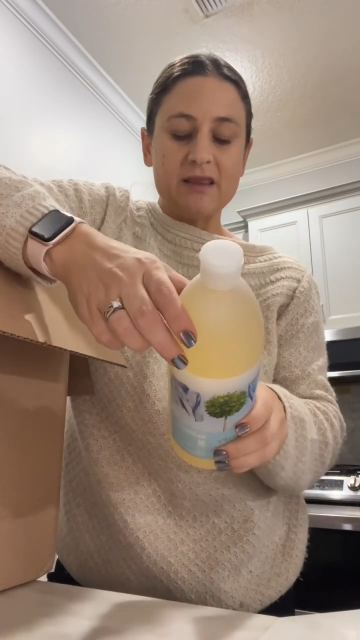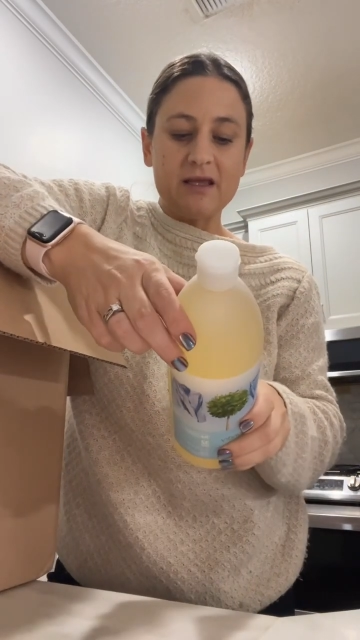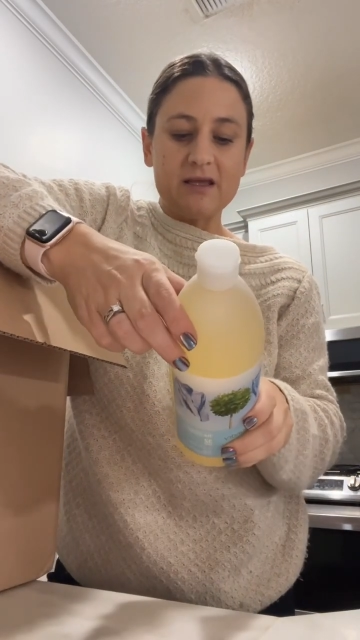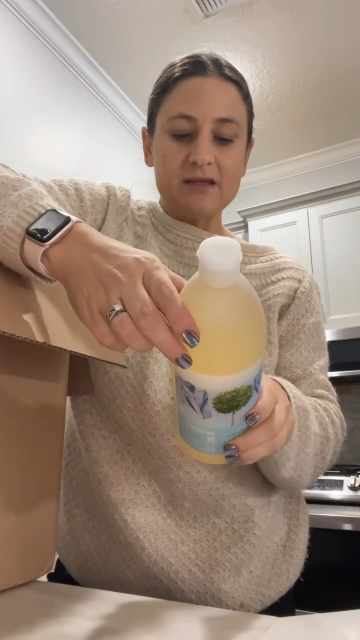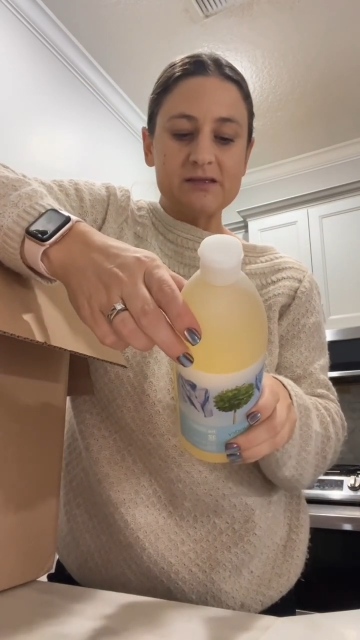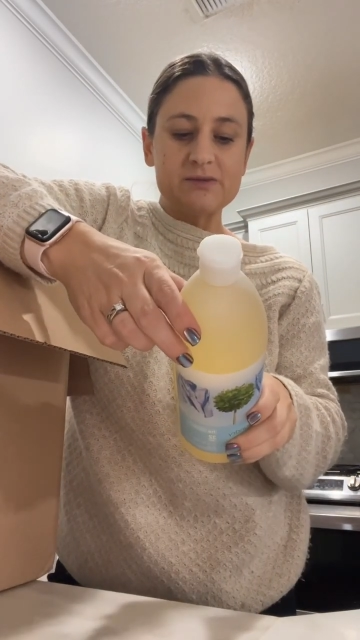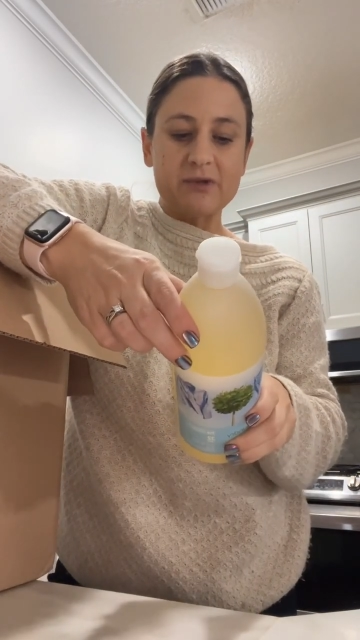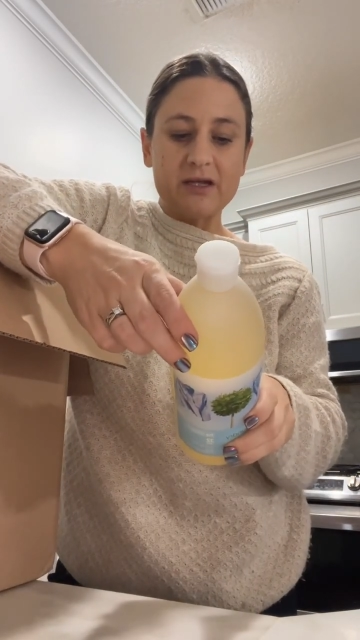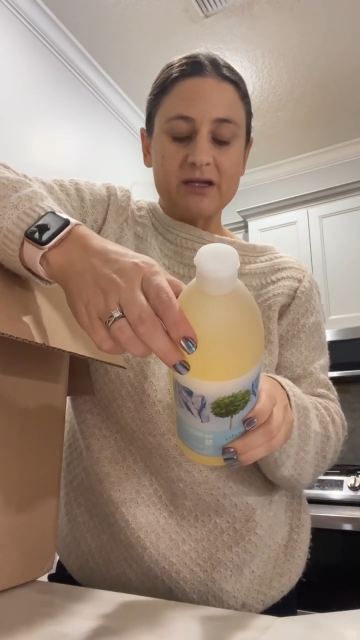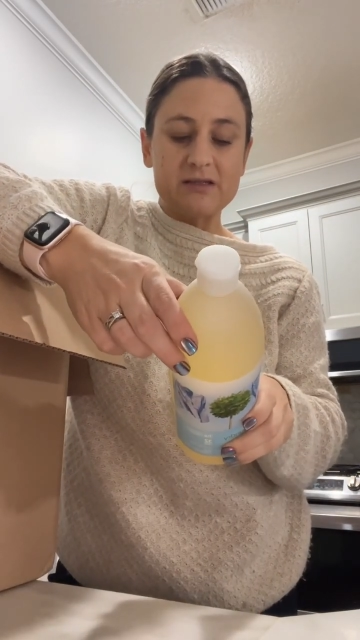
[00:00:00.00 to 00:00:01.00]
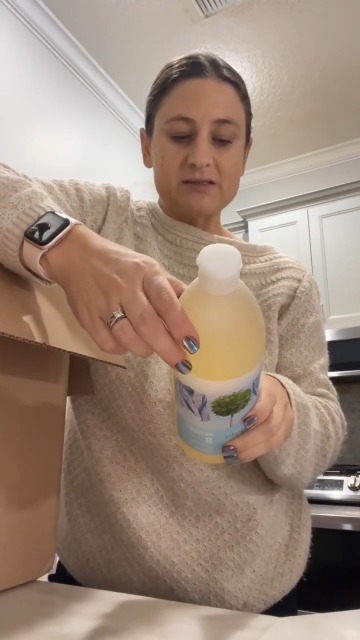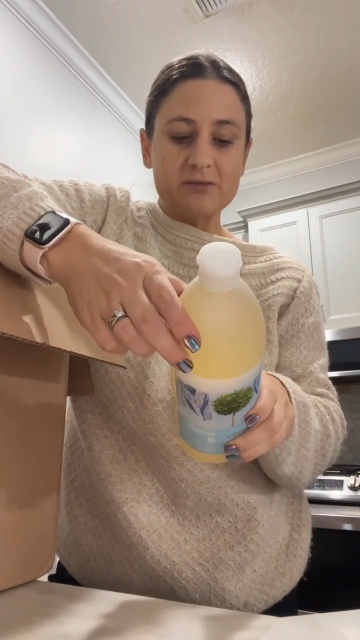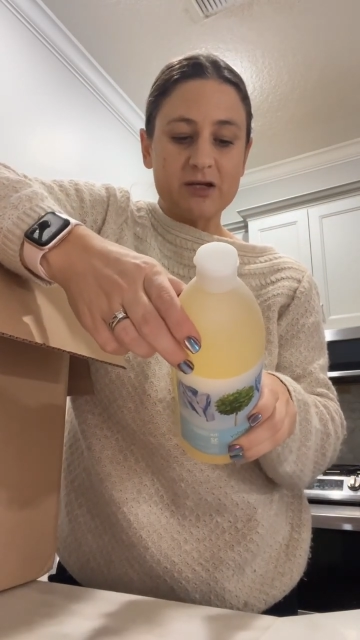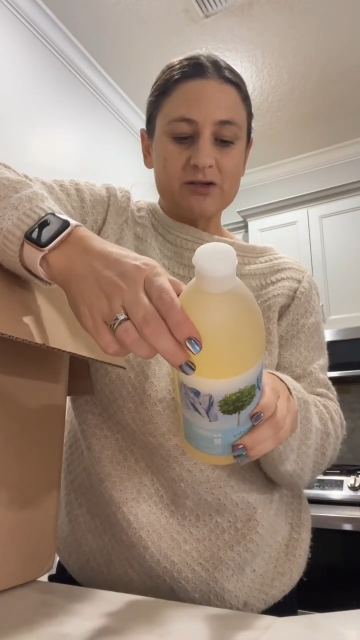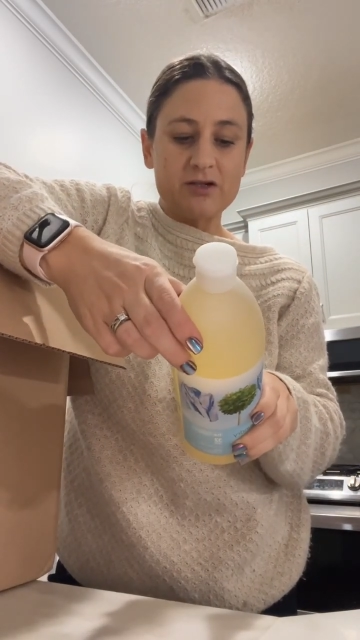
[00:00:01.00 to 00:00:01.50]
This, we needed some
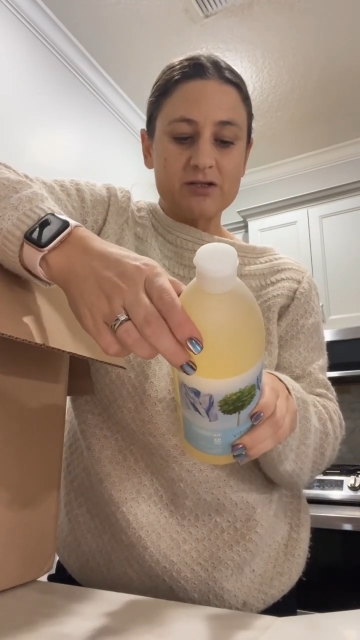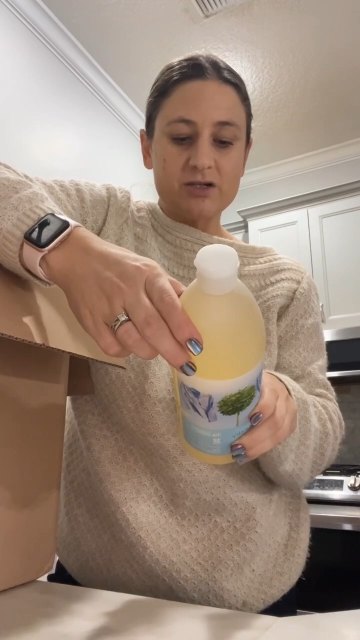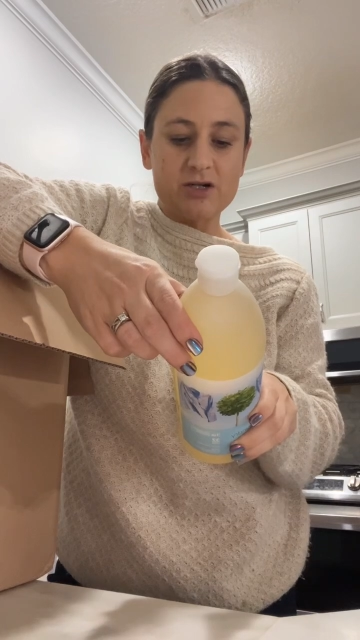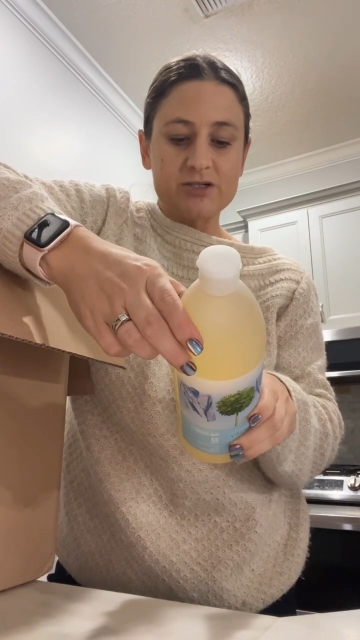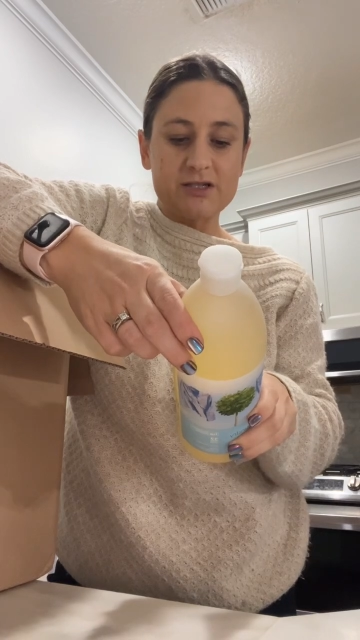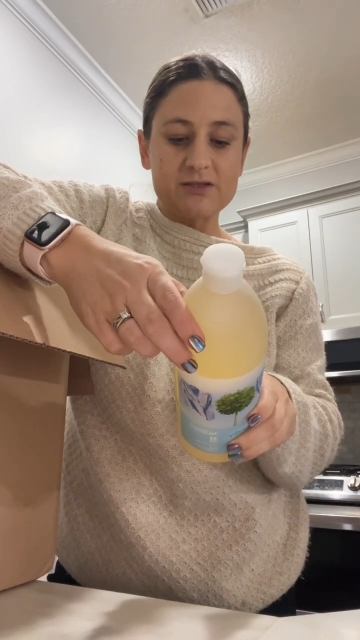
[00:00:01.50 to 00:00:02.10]
laundry detergent.